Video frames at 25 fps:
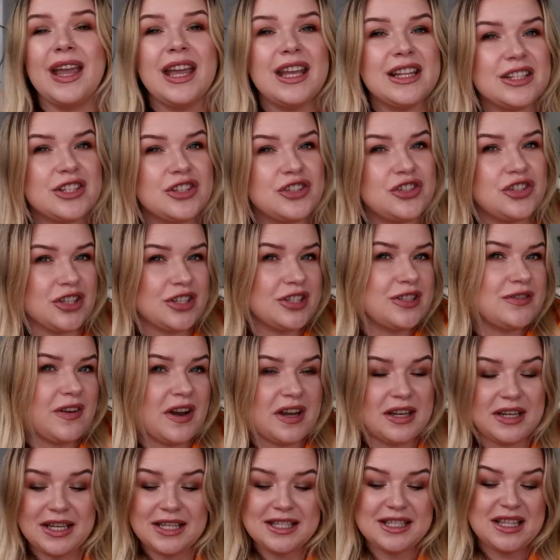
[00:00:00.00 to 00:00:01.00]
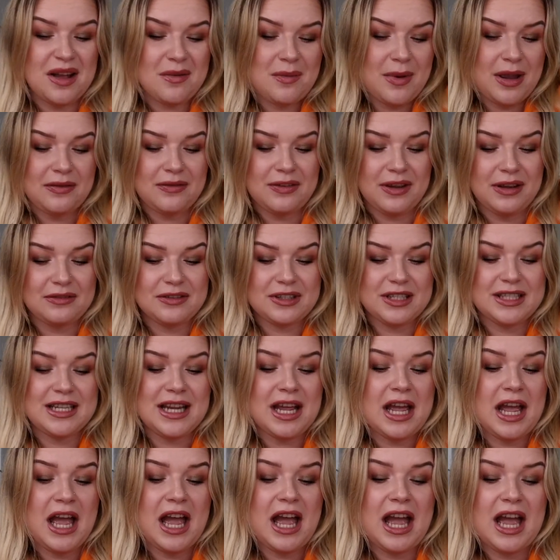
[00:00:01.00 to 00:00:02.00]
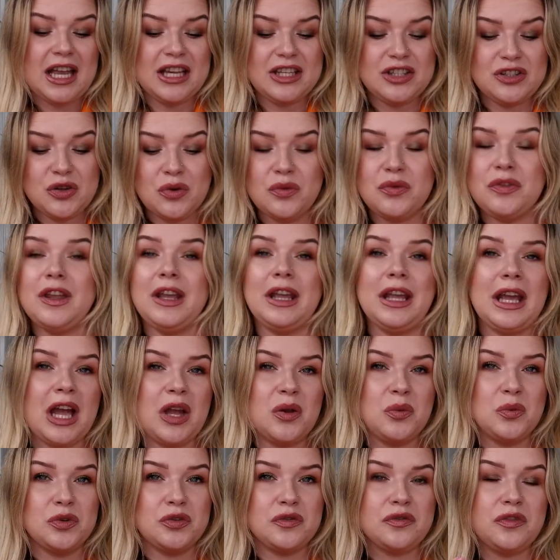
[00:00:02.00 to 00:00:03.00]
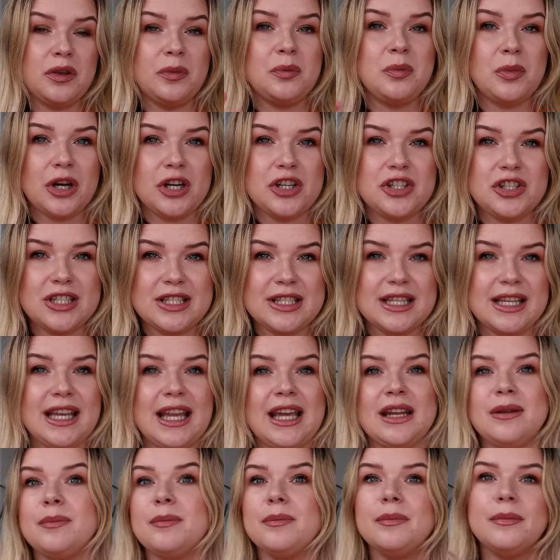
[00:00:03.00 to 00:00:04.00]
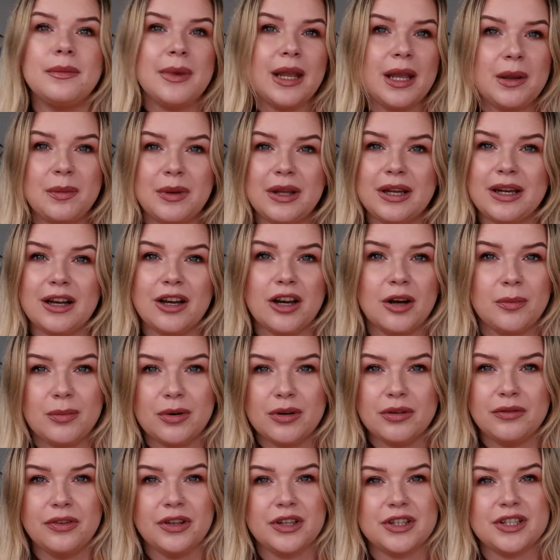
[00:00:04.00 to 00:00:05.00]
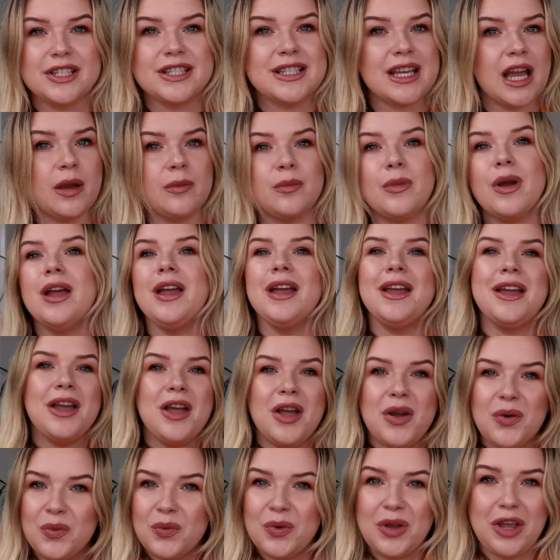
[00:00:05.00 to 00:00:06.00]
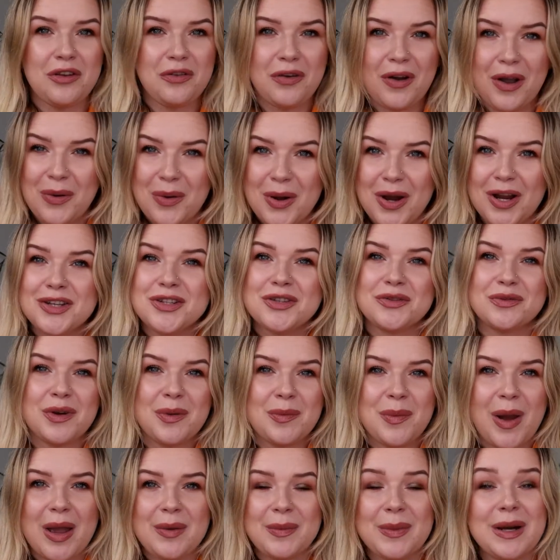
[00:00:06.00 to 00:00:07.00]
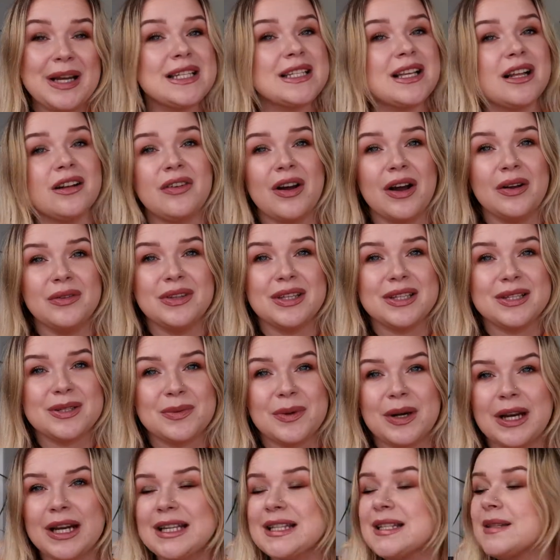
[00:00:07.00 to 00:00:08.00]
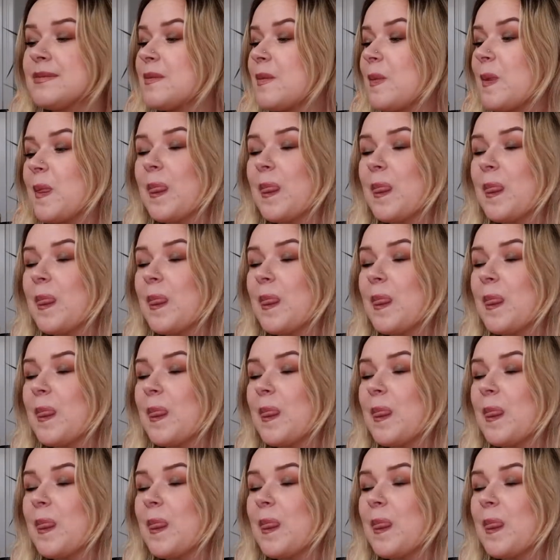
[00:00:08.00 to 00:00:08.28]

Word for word: it's just fine. It's not my favorite. I don't think I would repurchase again, maybe in a couple of years time if I want to remind myself how this works.